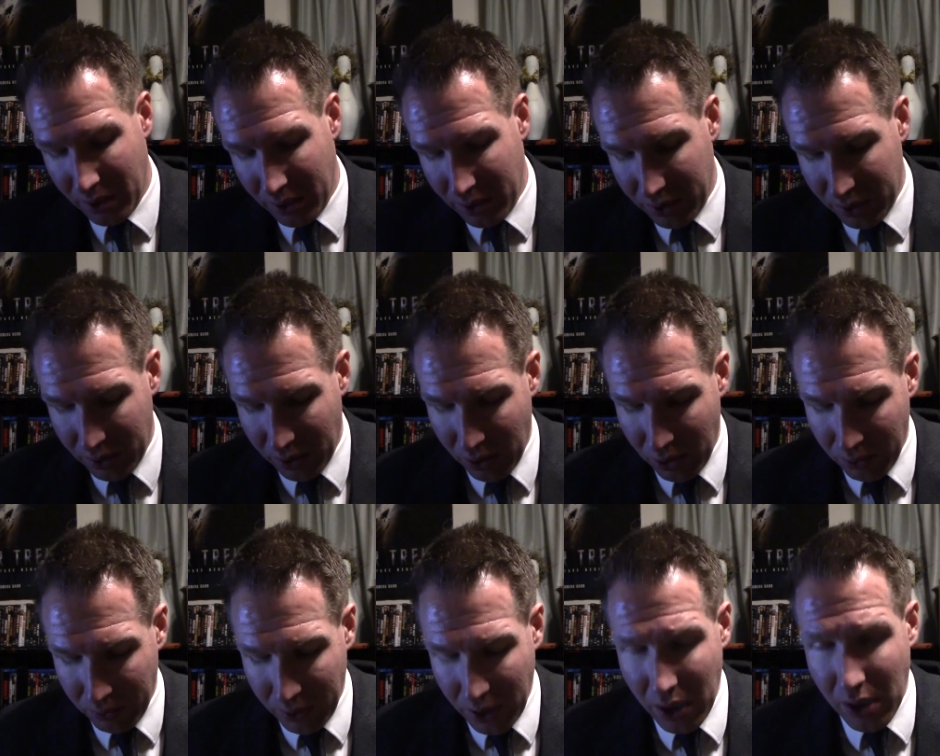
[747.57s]

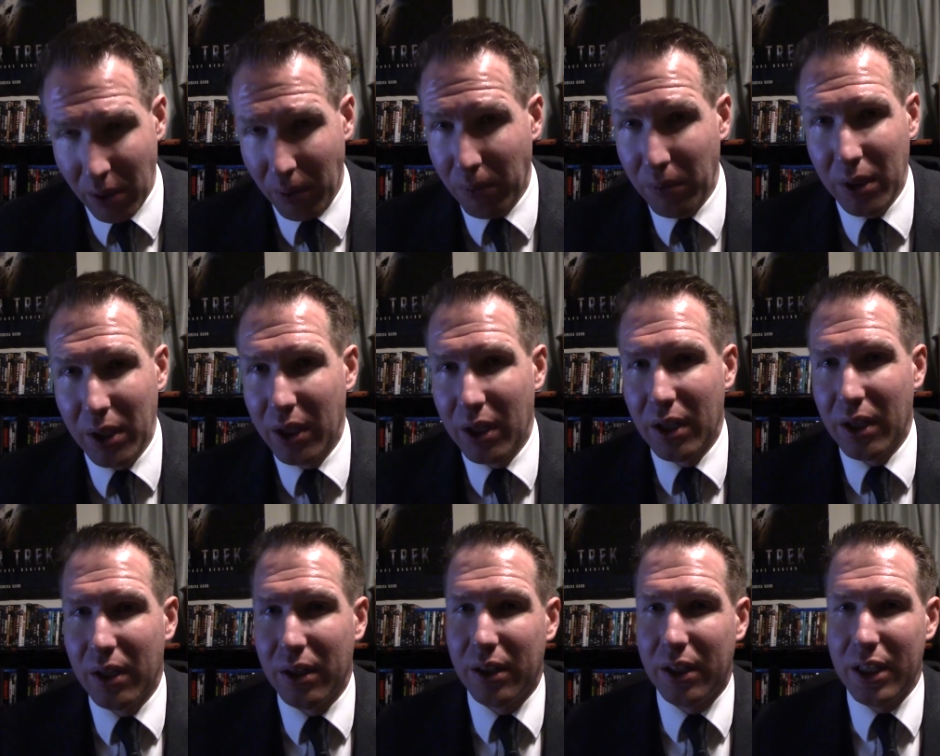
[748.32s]
So no,
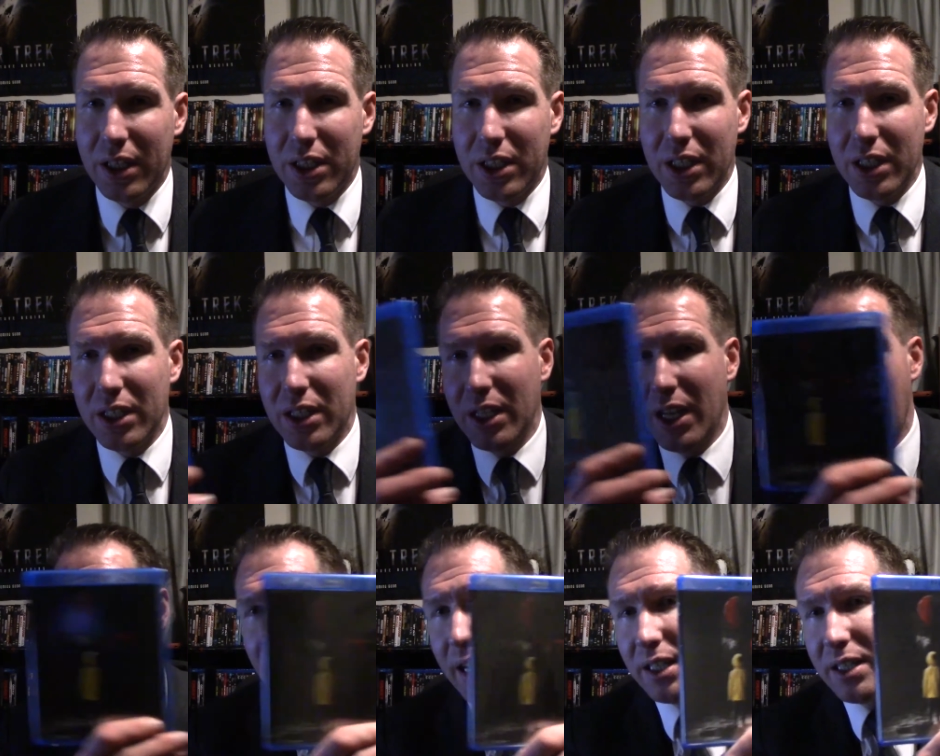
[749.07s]
this is
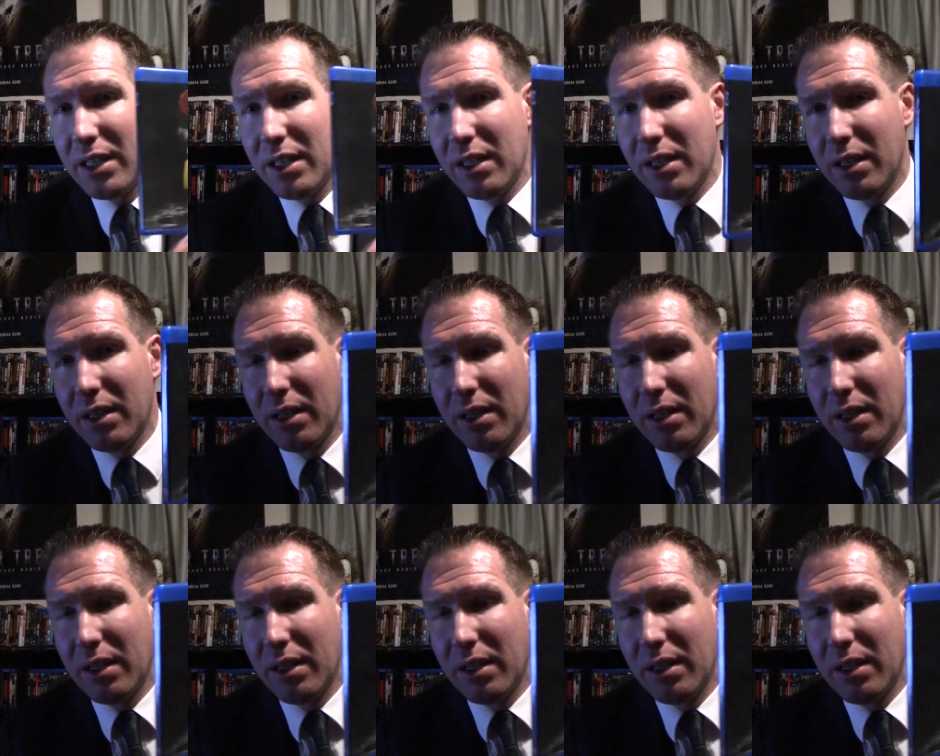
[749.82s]
not